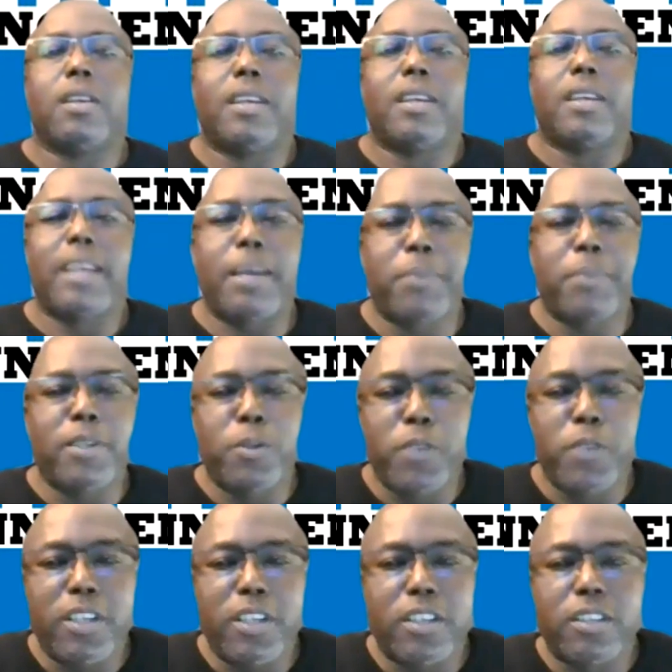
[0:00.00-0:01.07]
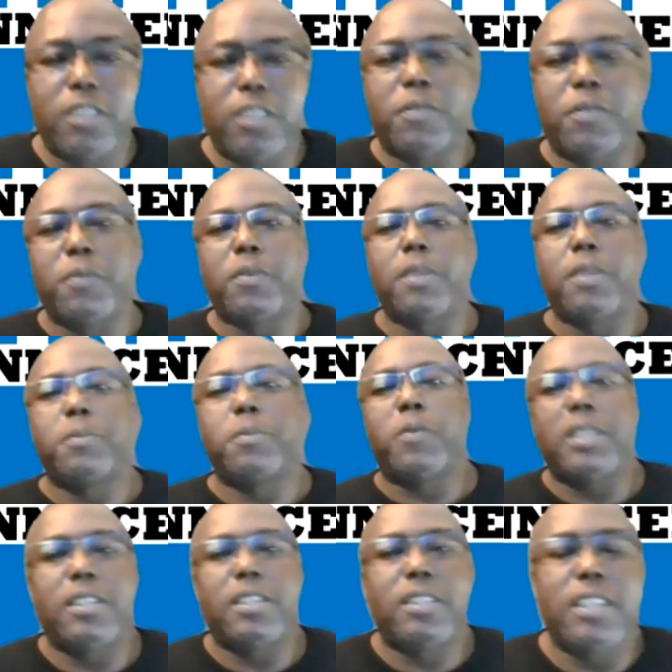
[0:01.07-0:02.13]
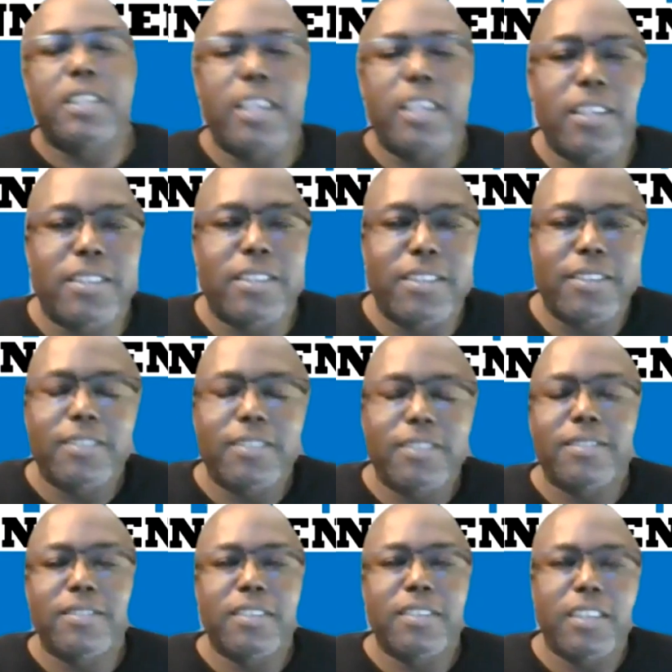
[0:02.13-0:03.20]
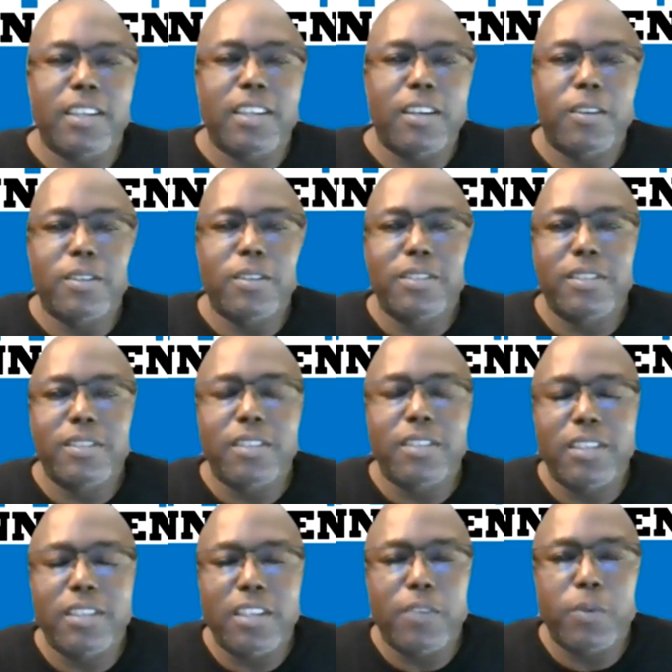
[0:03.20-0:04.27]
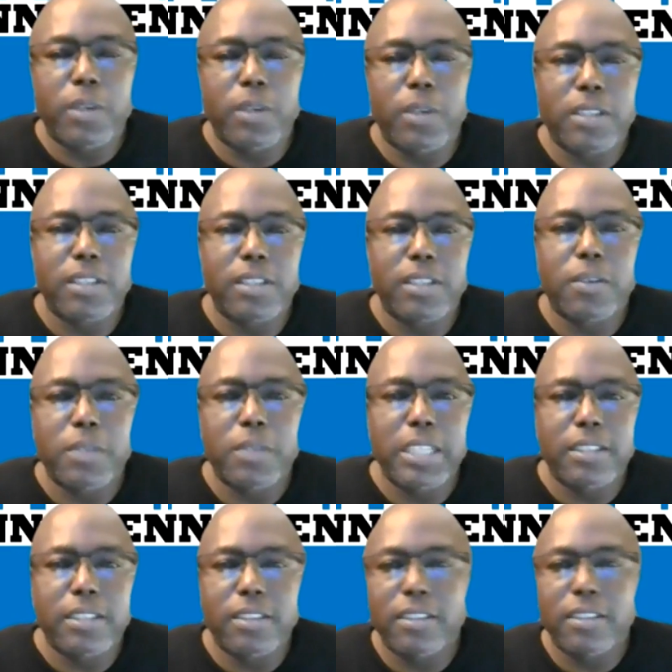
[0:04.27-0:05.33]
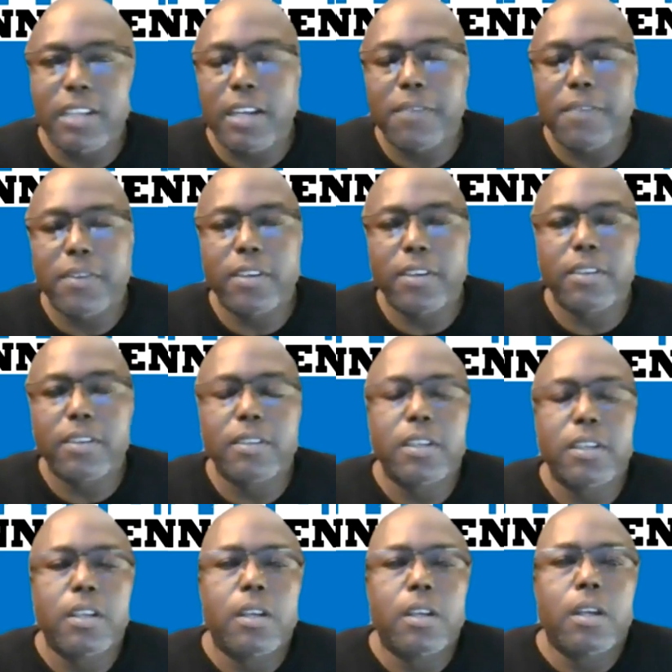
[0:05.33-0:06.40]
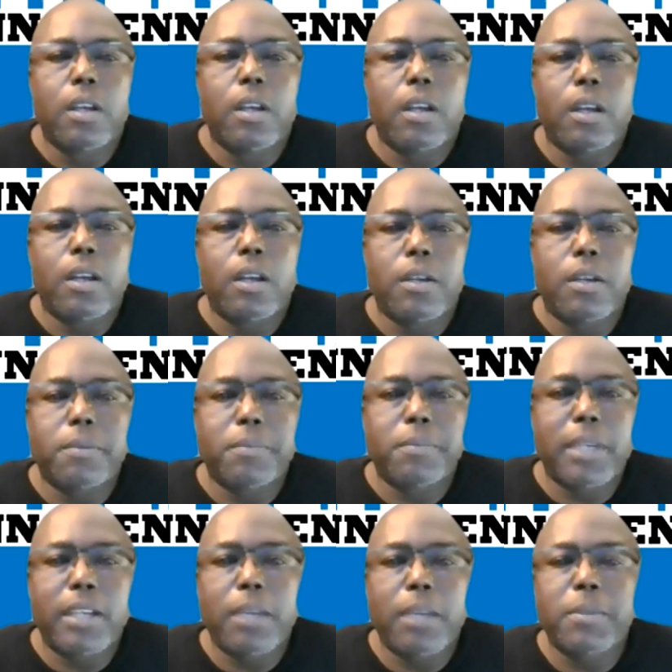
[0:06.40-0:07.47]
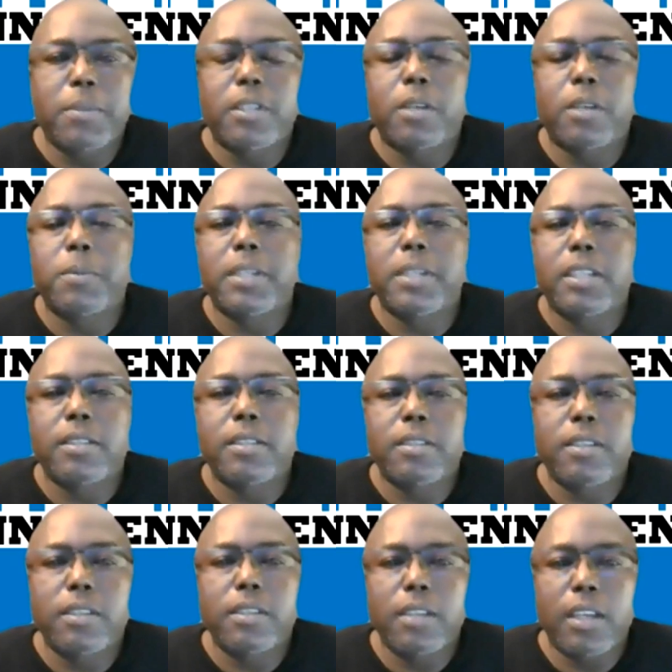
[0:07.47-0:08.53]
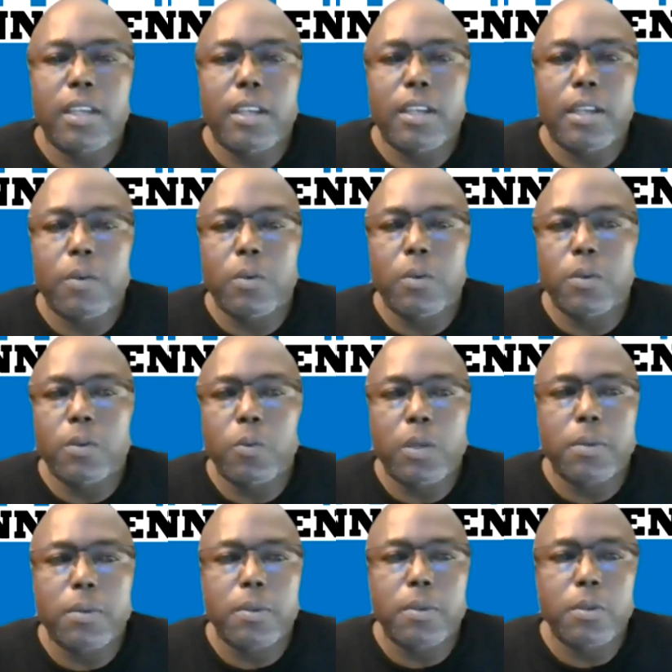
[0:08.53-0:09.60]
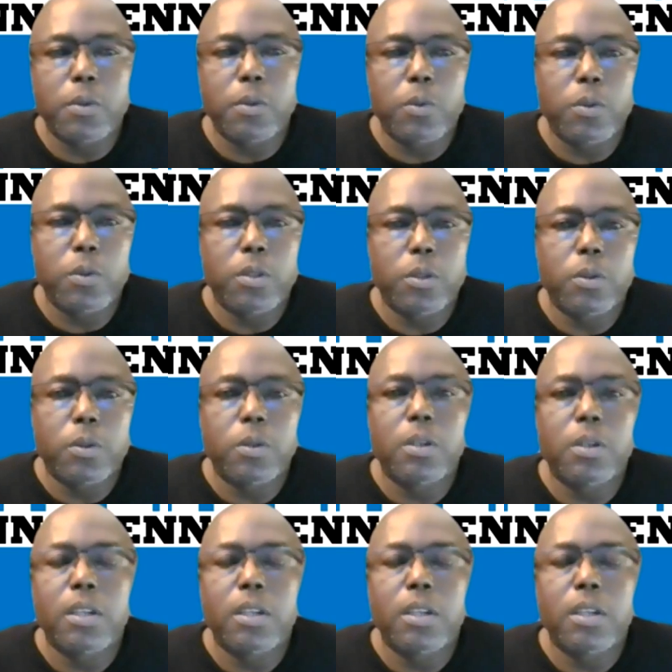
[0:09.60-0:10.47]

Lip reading: Happy New Year's from Witness the Innocent and all the death row exonerees and staff here. My name is Herman Lindsey, and I want to welcome you to